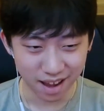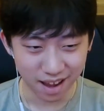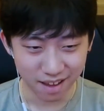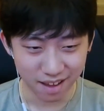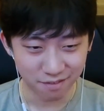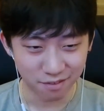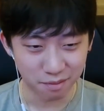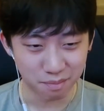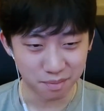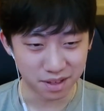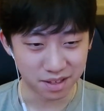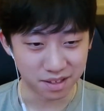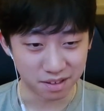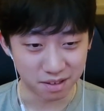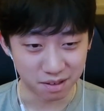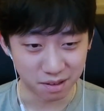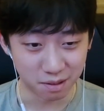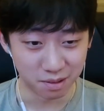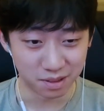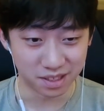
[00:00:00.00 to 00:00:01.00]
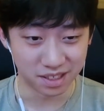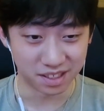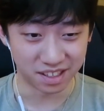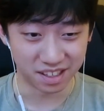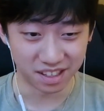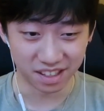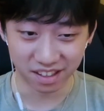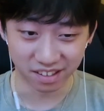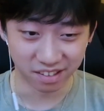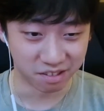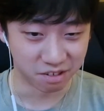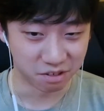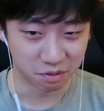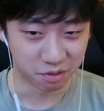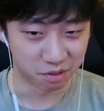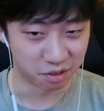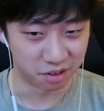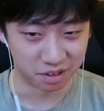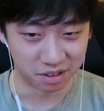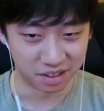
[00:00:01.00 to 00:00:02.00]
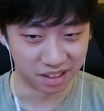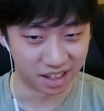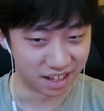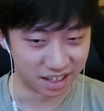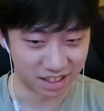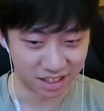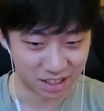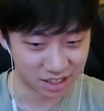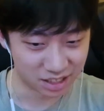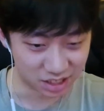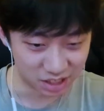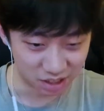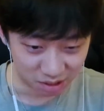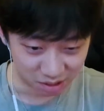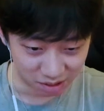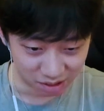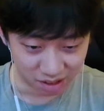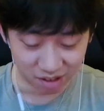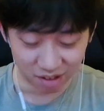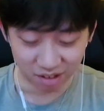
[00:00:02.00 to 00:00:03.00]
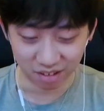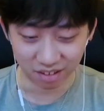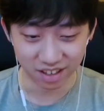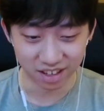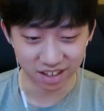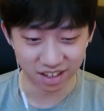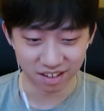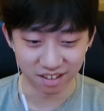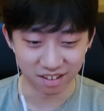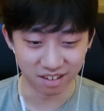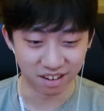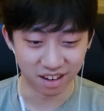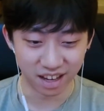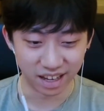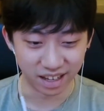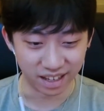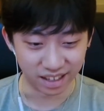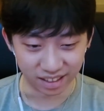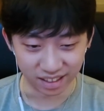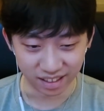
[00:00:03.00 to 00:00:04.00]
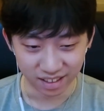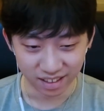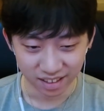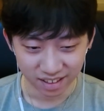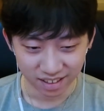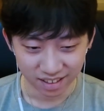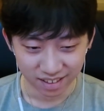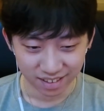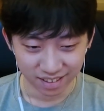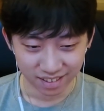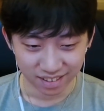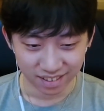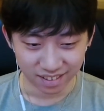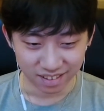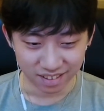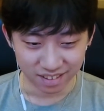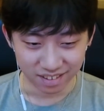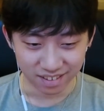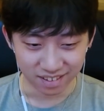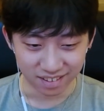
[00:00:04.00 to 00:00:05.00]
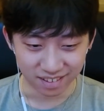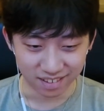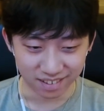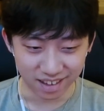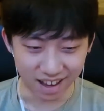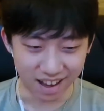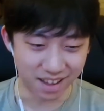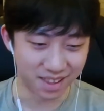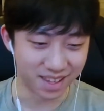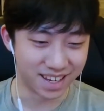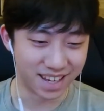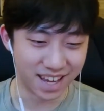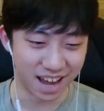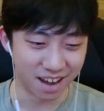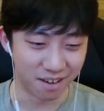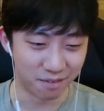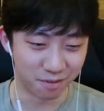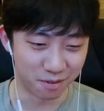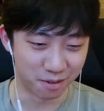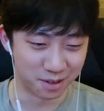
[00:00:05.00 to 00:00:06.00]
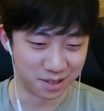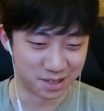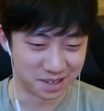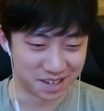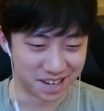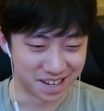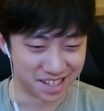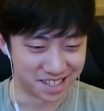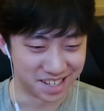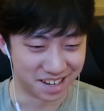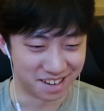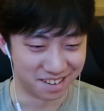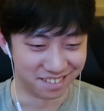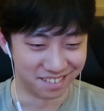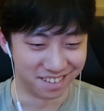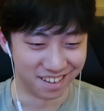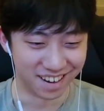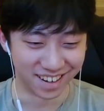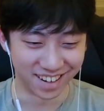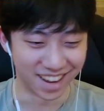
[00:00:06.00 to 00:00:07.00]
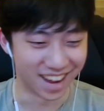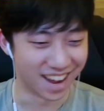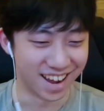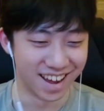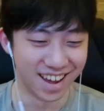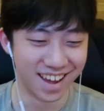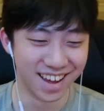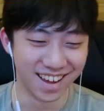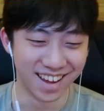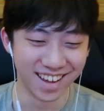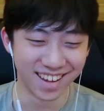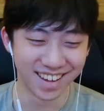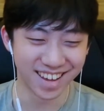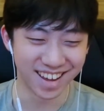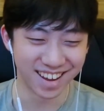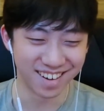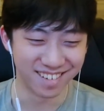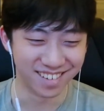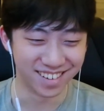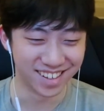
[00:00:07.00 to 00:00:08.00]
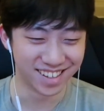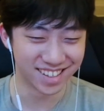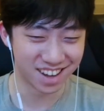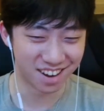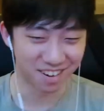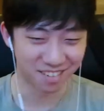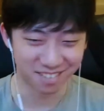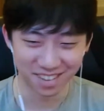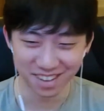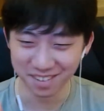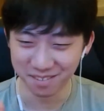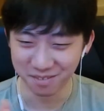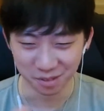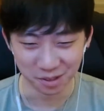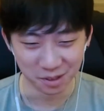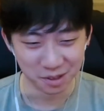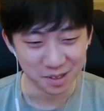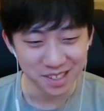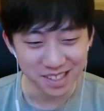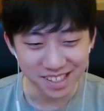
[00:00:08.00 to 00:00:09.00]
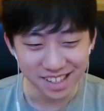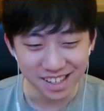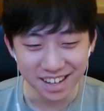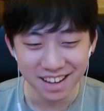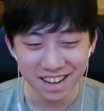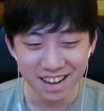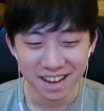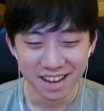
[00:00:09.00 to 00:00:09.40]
haven't been using English for like so long here, and yeah, I think yeah, of course you can tell like I can really talk really fluently,